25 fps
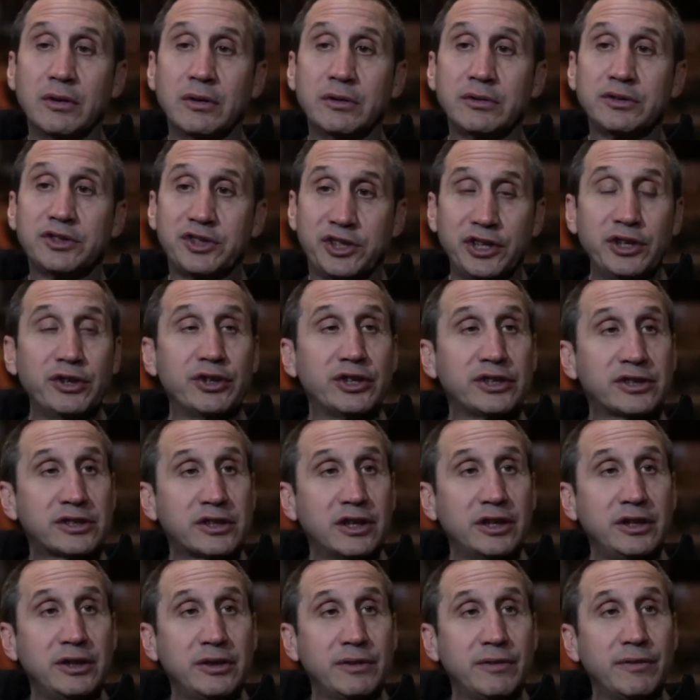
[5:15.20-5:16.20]

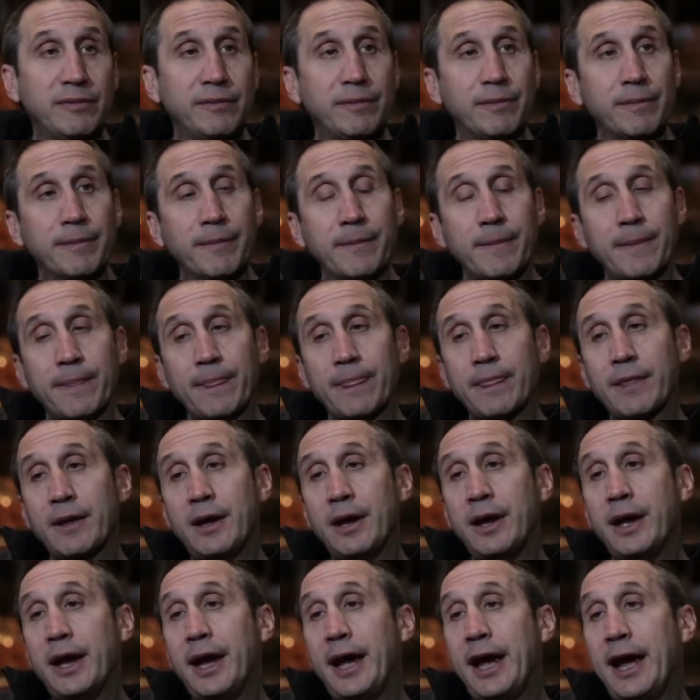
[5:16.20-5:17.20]
seriously.
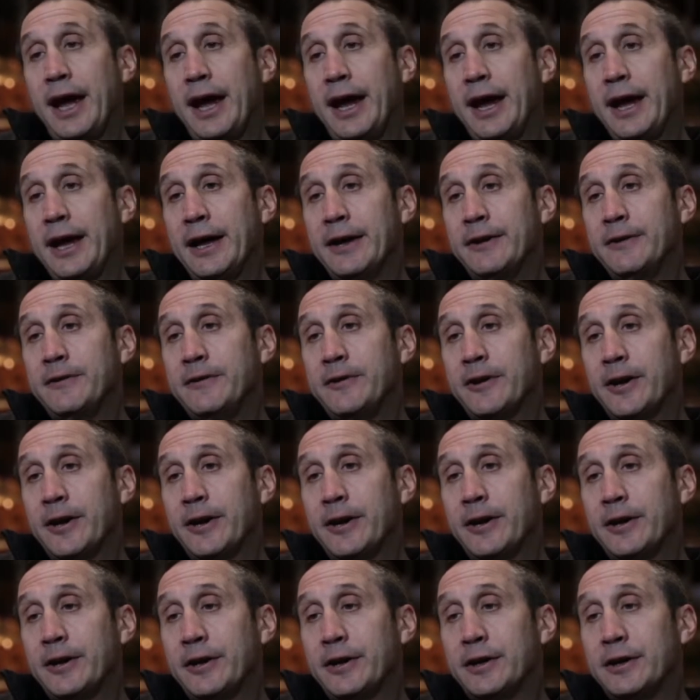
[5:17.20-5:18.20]
And,
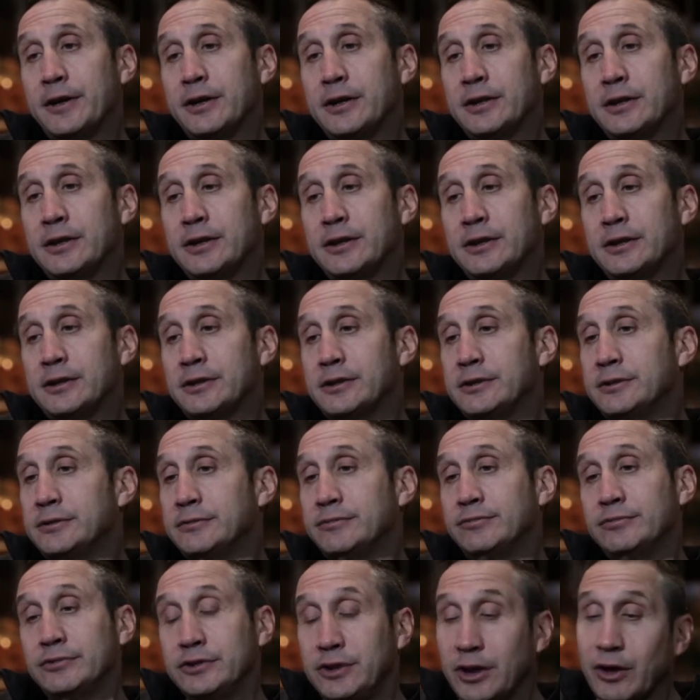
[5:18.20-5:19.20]

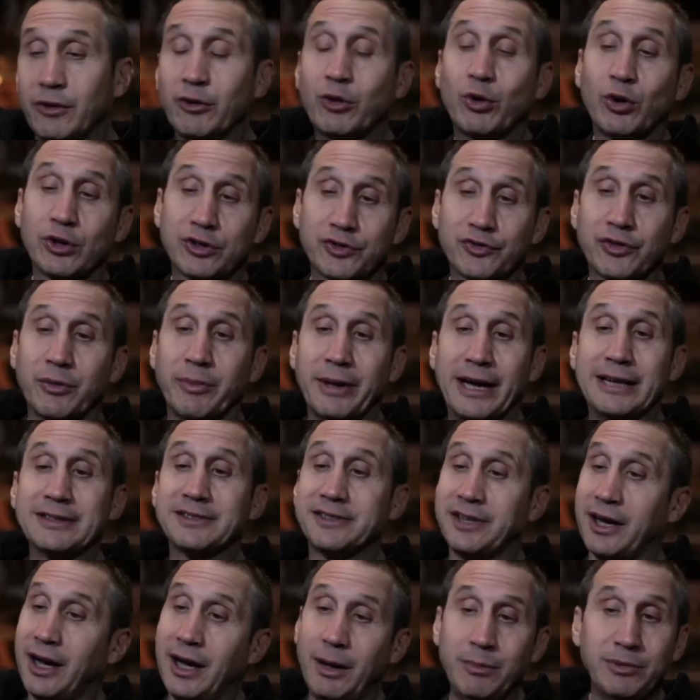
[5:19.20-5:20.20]
of course, from that
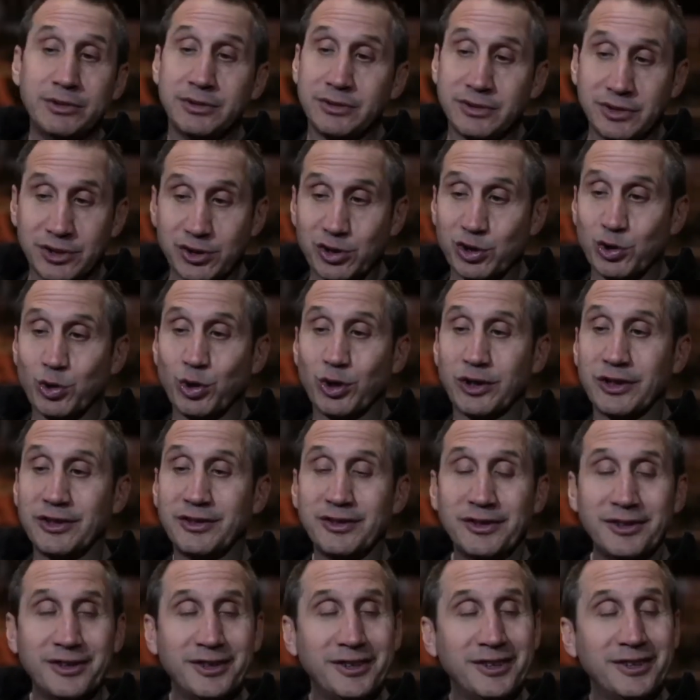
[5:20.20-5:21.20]
time, it just sort of
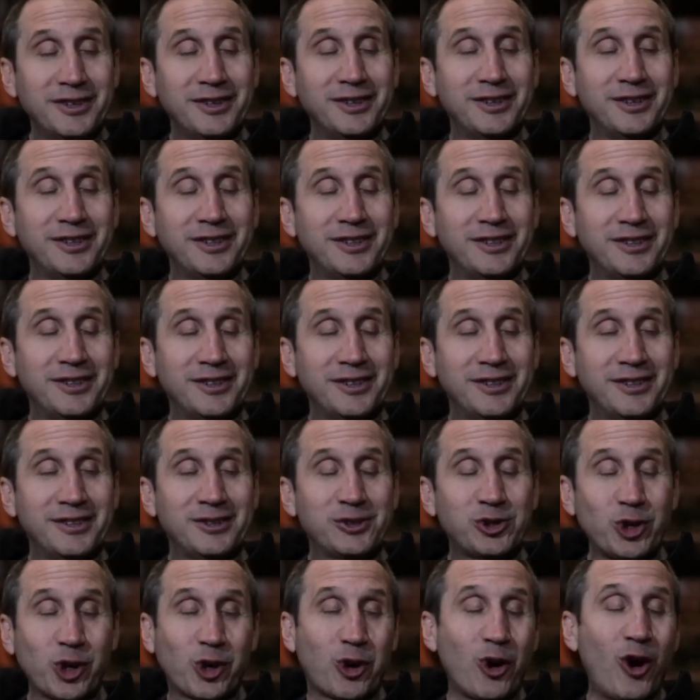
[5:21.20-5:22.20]

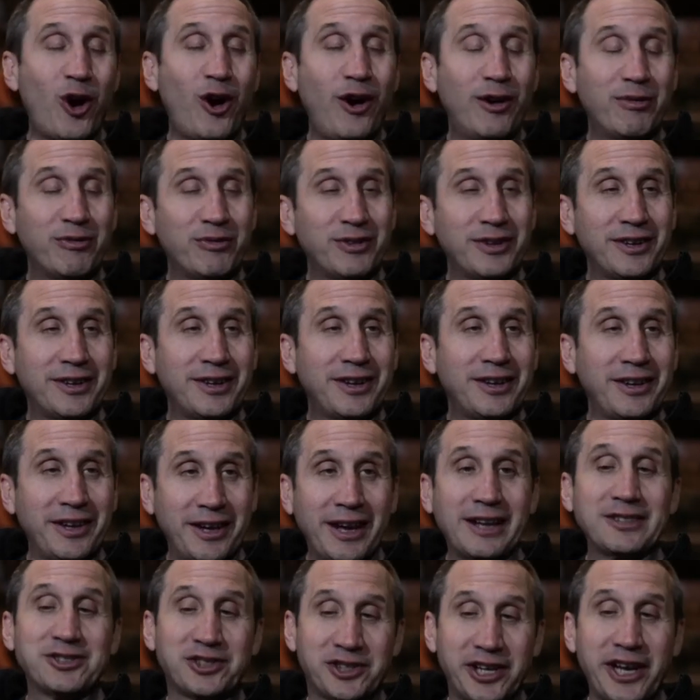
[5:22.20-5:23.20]
took off, and
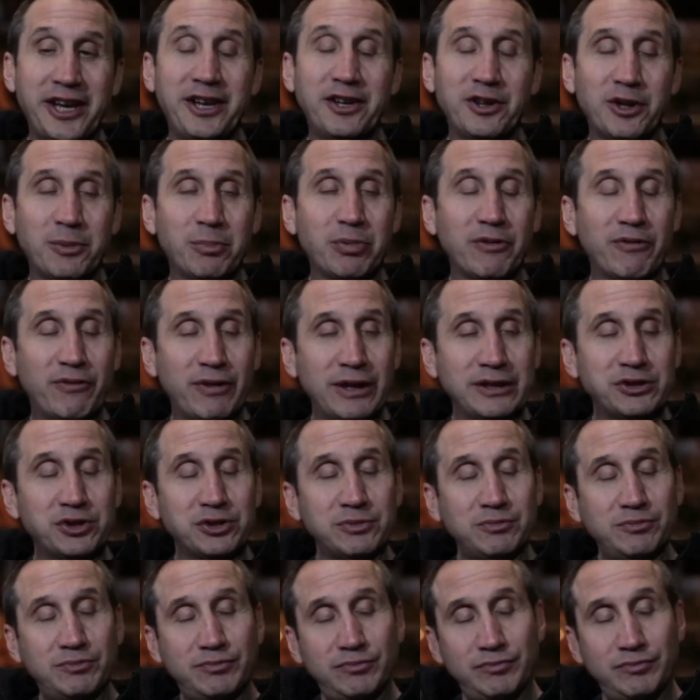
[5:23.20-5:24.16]
I stayed in the profession.